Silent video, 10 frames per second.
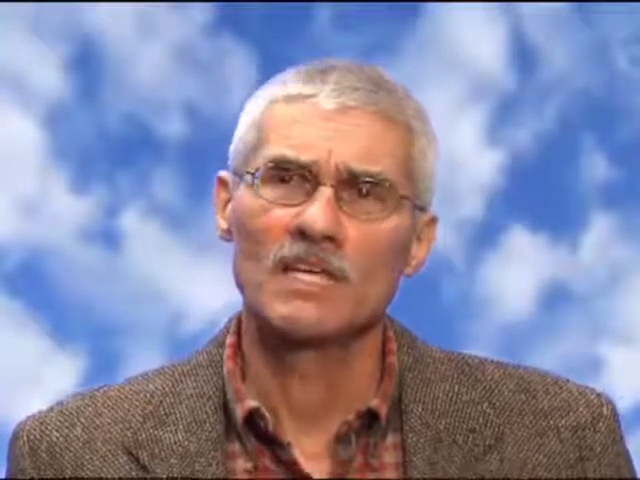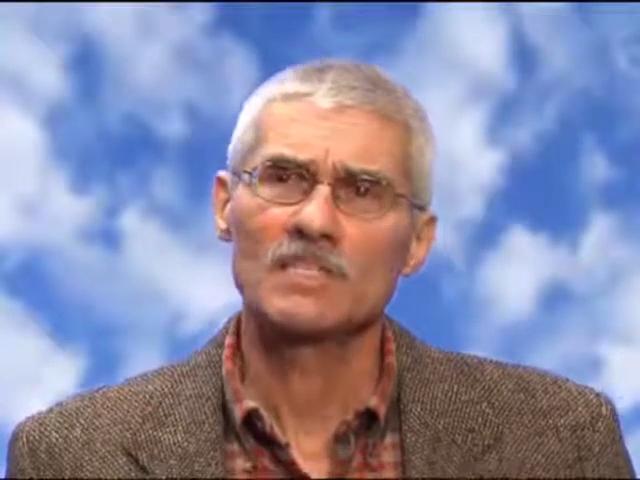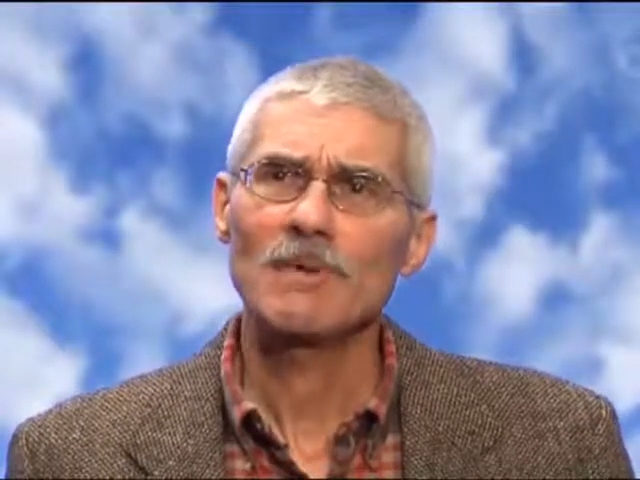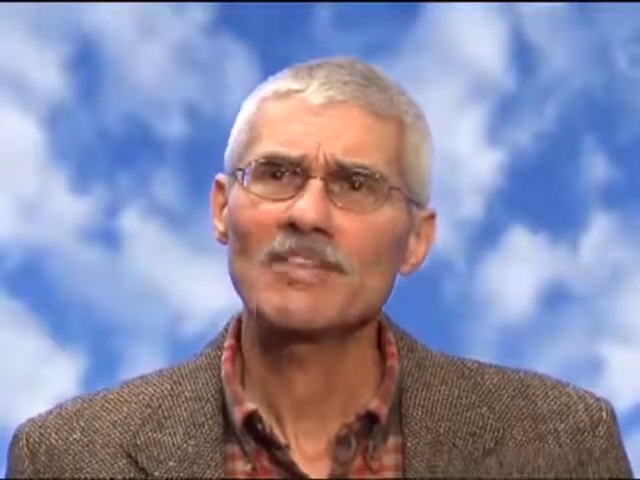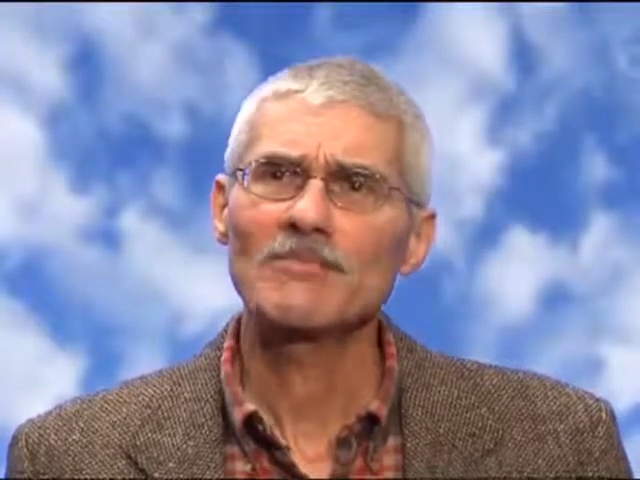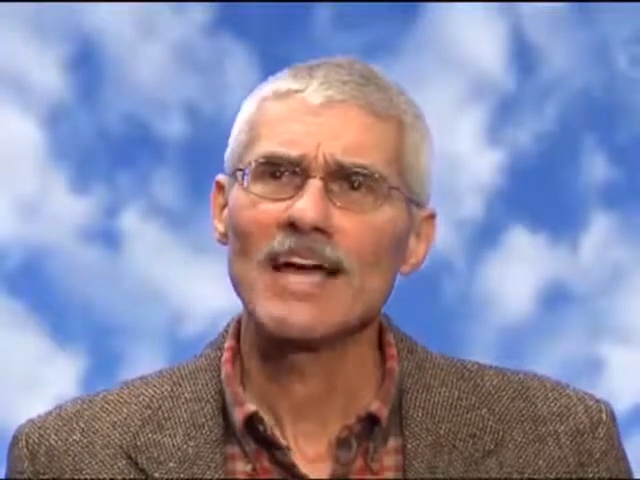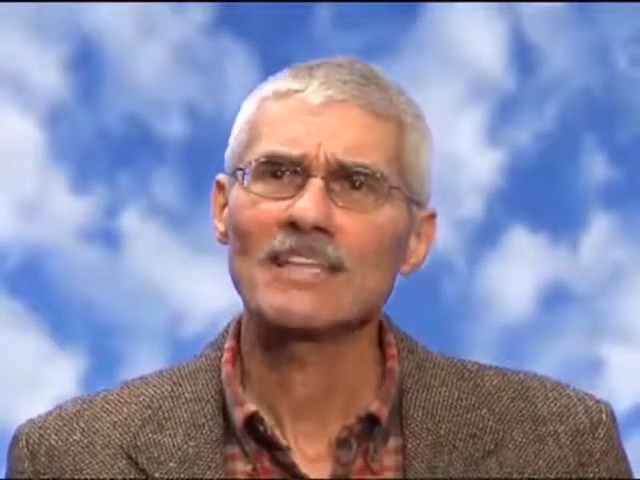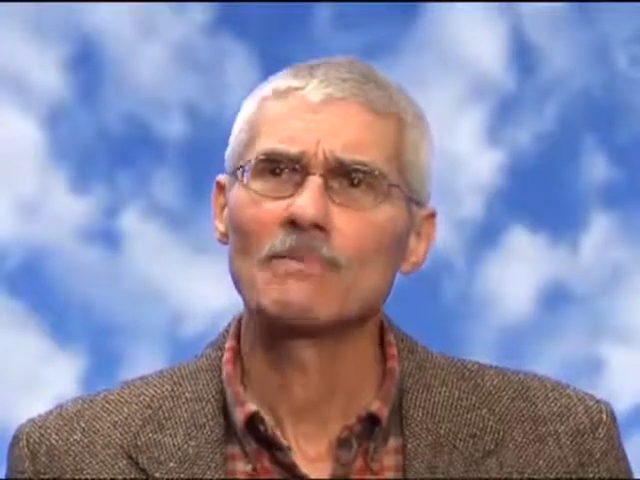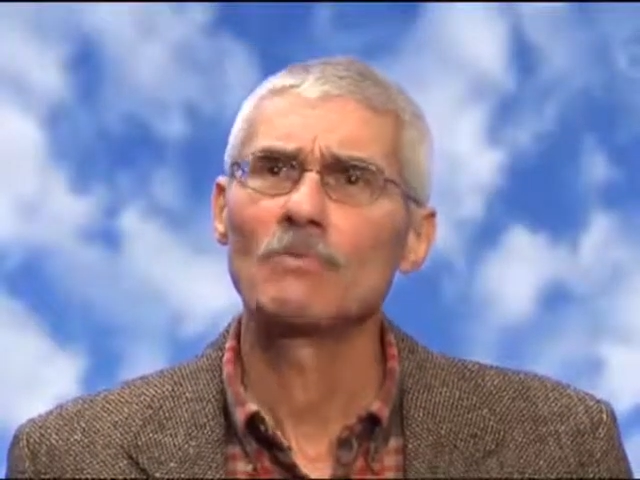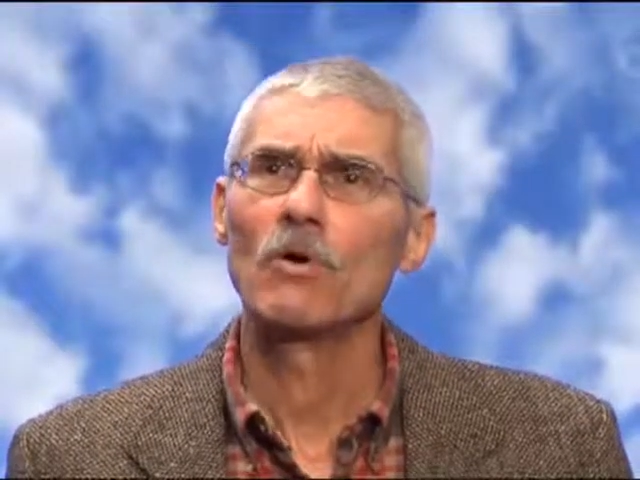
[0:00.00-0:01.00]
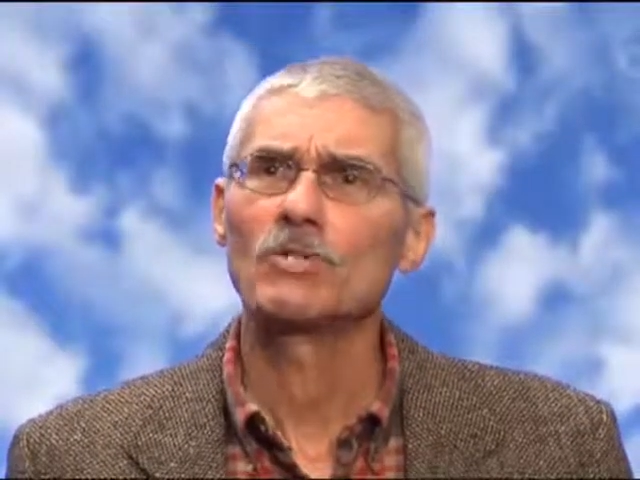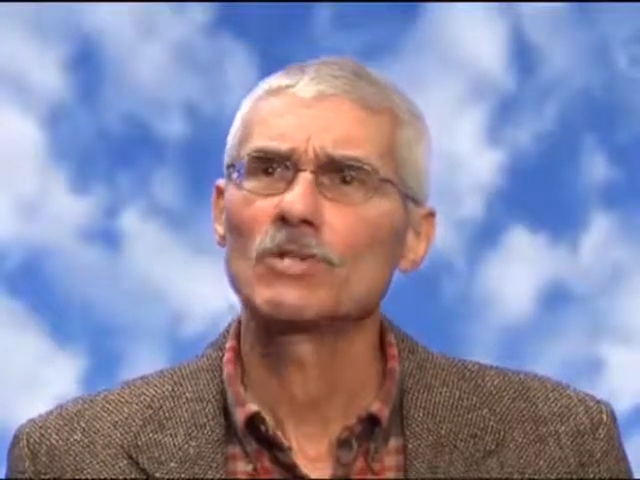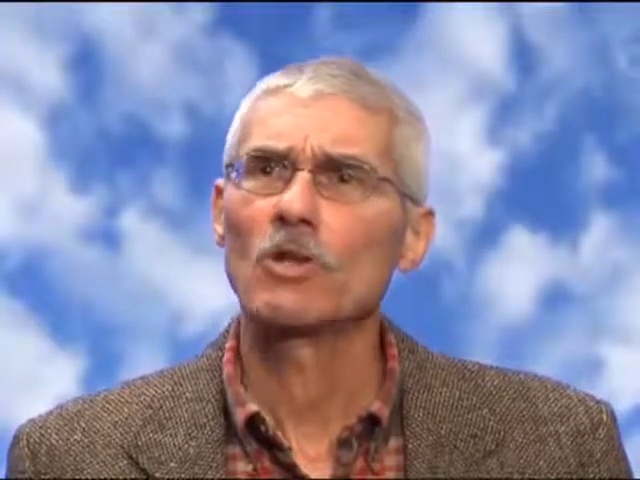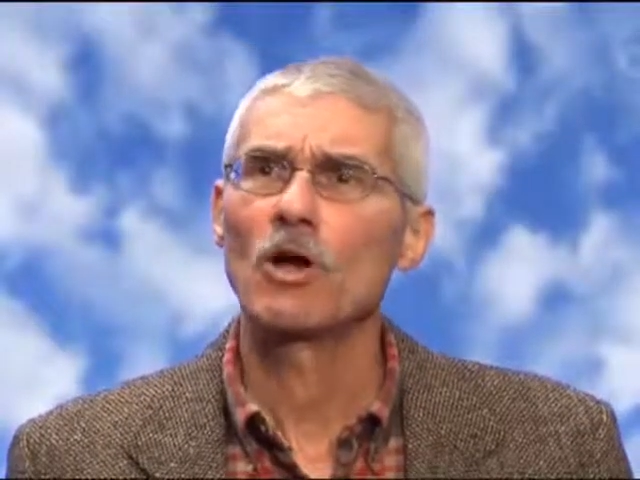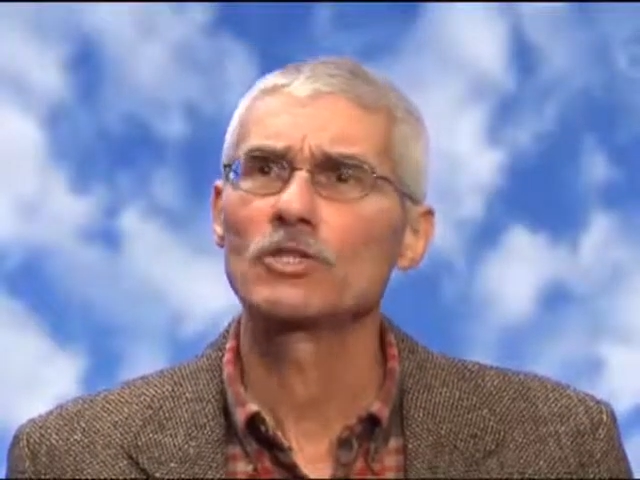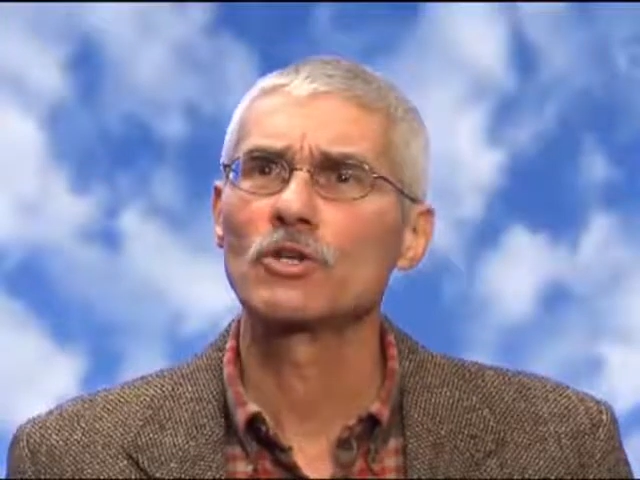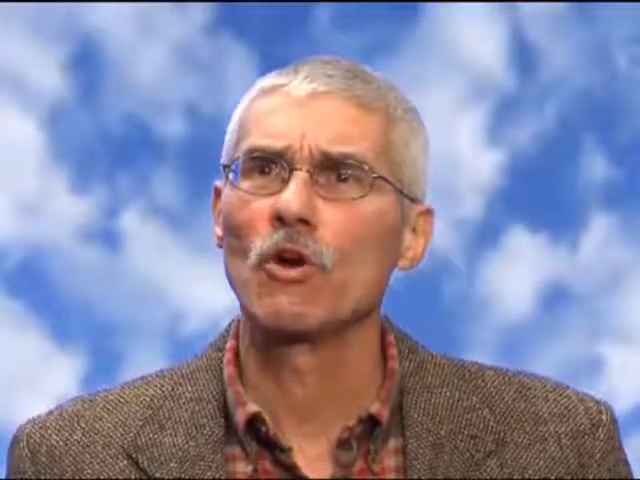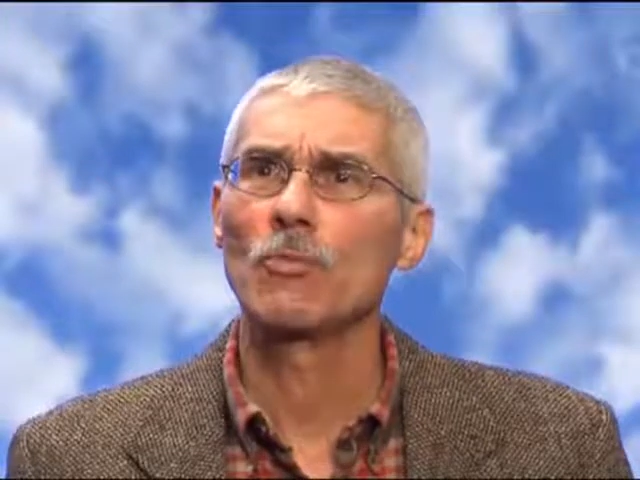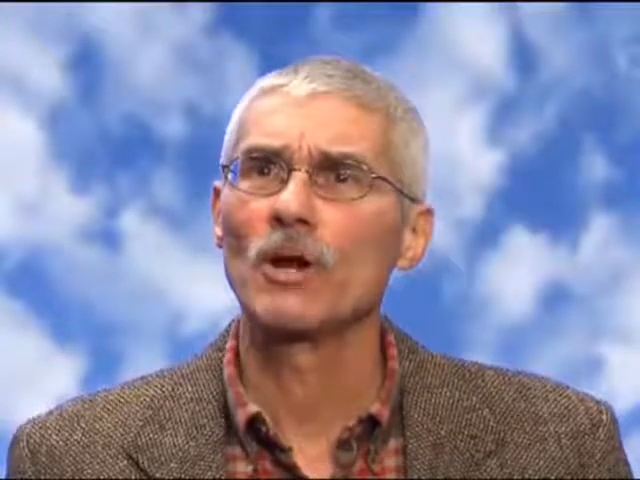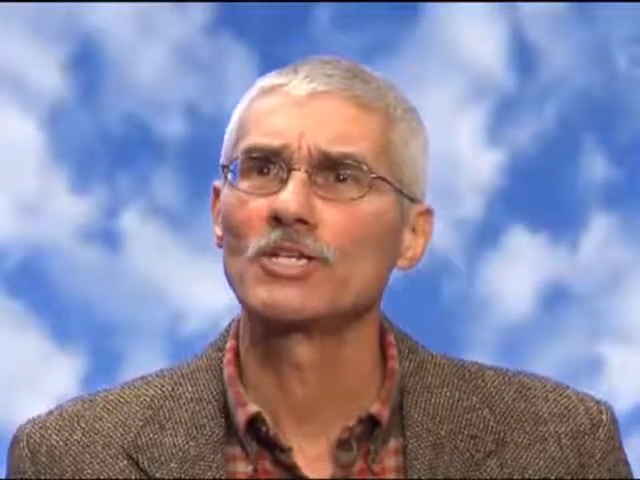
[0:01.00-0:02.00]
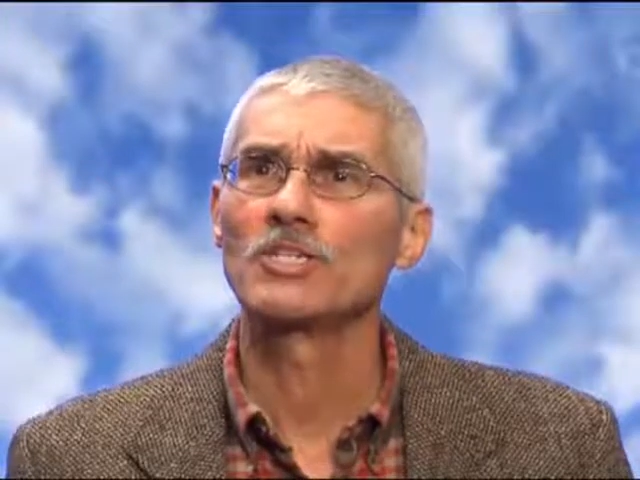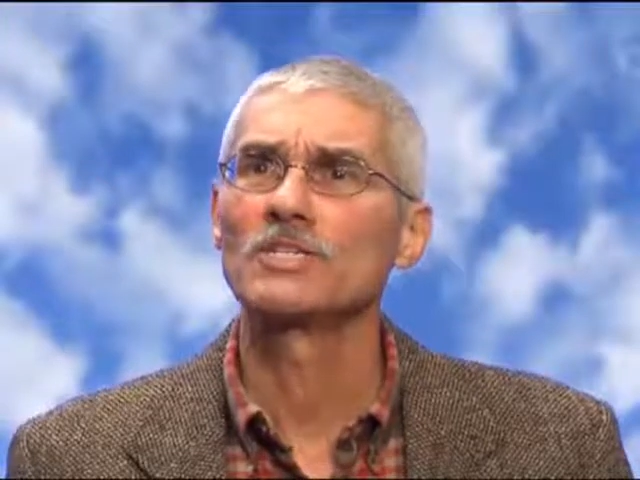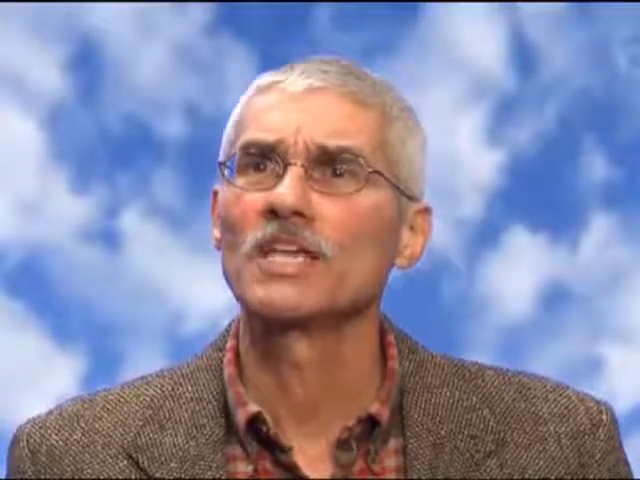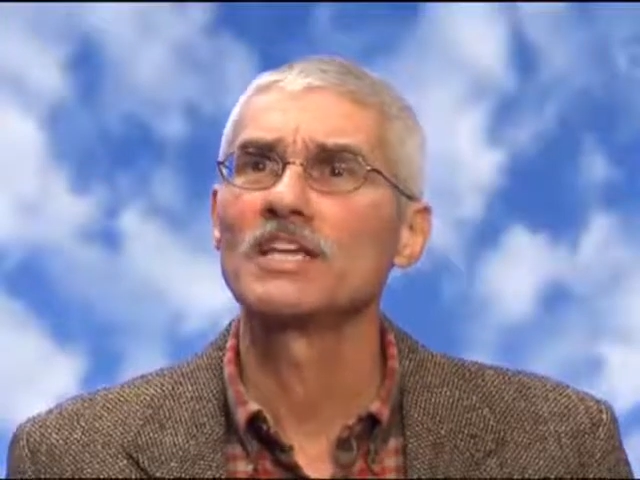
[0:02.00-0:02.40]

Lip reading: Despite the fact that most large corporations